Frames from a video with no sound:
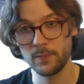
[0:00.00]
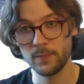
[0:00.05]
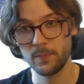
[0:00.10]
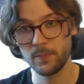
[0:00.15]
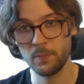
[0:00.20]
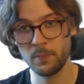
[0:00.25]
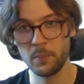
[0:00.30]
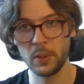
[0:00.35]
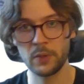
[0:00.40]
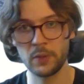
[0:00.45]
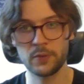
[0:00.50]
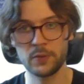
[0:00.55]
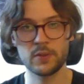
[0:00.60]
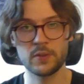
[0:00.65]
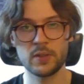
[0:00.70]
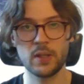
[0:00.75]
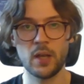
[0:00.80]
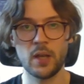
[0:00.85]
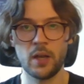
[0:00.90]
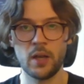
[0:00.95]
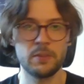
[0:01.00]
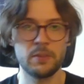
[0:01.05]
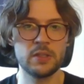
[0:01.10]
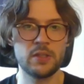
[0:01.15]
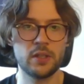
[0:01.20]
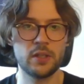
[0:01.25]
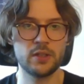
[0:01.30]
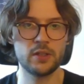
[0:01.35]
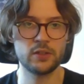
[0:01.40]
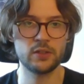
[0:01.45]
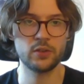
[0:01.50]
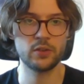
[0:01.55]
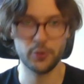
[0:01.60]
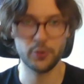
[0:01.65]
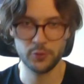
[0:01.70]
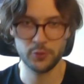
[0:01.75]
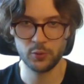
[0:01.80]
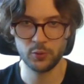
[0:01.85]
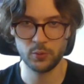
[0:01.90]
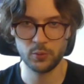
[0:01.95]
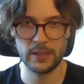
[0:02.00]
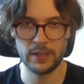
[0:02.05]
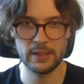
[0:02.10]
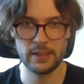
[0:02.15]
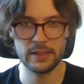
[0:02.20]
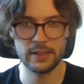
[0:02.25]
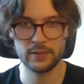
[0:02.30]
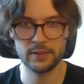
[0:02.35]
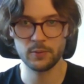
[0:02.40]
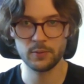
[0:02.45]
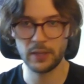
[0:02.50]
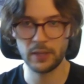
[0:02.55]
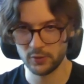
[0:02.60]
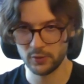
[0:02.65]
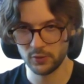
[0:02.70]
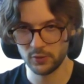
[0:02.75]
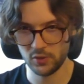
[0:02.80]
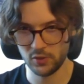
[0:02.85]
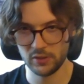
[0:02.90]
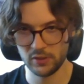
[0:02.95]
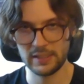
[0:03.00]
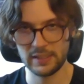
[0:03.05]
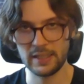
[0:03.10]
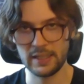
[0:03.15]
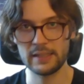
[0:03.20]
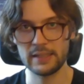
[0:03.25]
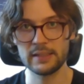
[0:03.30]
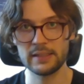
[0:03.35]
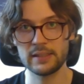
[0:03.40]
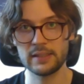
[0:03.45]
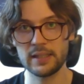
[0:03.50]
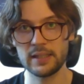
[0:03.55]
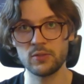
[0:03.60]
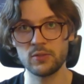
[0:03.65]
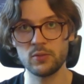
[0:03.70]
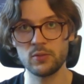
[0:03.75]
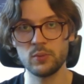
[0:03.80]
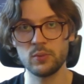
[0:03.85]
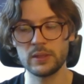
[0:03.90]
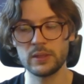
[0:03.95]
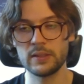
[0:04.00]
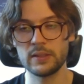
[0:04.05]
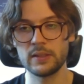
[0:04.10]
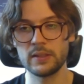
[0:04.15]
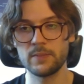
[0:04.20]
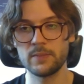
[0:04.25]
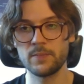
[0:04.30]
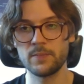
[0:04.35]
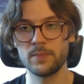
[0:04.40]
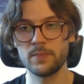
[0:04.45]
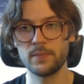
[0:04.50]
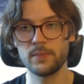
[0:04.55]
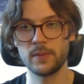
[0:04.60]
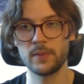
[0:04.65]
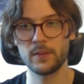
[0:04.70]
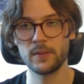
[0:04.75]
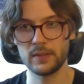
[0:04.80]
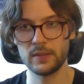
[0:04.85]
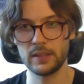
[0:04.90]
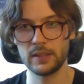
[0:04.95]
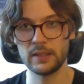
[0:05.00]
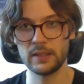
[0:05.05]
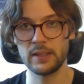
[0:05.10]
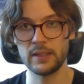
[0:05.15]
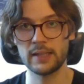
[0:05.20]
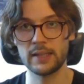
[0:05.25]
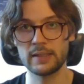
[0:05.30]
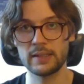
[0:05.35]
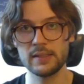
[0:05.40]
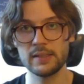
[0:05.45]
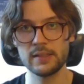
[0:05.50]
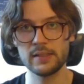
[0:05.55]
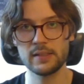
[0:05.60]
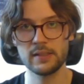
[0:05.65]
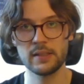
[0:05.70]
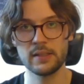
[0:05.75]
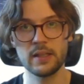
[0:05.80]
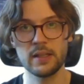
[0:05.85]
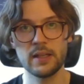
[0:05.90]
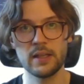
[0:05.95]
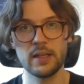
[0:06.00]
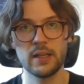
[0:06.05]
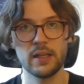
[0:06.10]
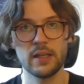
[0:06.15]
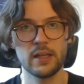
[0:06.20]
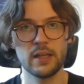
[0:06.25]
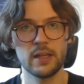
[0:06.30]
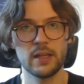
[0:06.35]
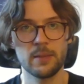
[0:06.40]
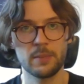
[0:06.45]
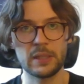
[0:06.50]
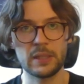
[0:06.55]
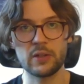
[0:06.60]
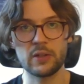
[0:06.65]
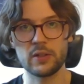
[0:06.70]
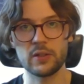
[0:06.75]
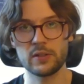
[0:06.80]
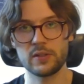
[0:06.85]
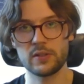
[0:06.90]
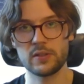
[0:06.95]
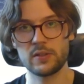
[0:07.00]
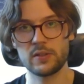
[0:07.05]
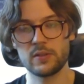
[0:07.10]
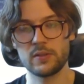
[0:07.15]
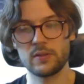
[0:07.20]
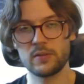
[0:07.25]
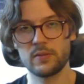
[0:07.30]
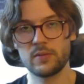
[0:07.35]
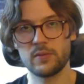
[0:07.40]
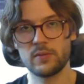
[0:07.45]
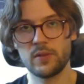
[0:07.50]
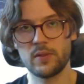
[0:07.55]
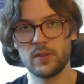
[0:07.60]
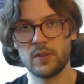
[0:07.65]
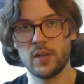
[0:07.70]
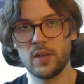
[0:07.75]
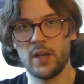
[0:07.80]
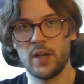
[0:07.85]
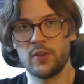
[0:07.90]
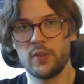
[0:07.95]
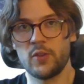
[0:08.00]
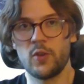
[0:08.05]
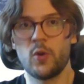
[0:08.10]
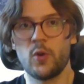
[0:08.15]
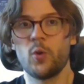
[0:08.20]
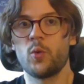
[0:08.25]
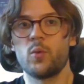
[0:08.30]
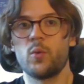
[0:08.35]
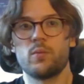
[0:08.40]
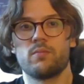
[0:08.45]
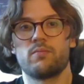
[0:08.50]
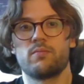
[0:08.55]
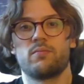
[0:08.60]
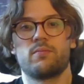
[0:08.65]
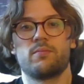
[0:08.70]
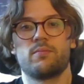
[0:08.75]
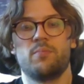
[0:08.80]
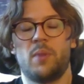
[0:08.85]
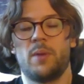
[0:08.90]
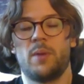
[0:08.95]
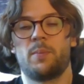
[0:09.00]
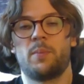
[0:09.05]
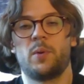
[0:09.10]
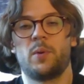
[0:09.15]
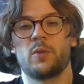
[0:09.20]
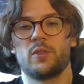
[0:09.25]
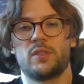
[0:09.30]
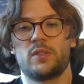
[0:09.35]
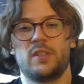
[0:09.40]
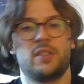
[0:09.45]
But I'm deciding not to waylay and rather just killing K2 with the lackeys, because I know my opponent is